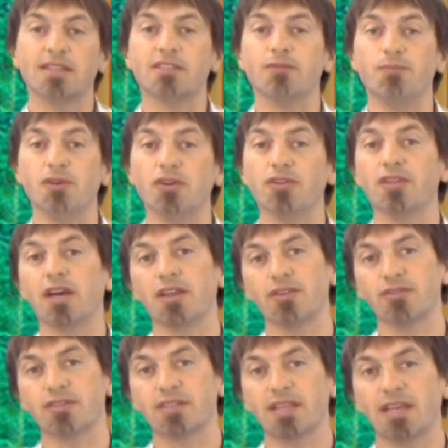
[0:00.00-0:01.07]
to build
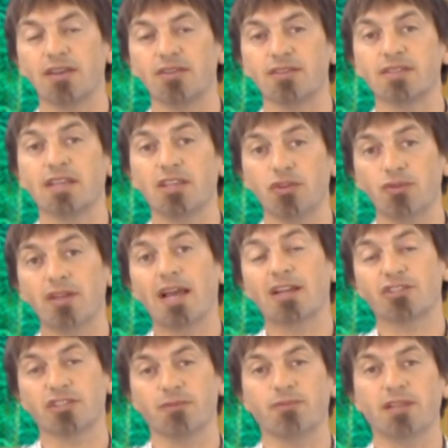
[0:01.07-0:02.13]
other scales that you would
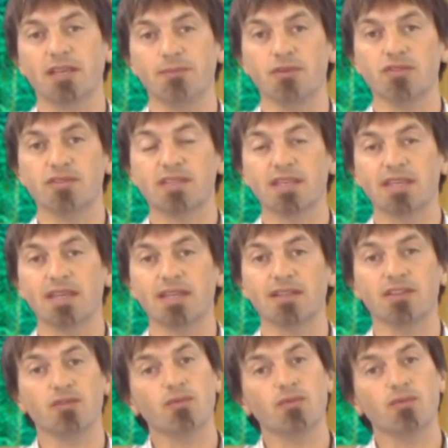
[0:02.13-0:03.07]
actually play music in.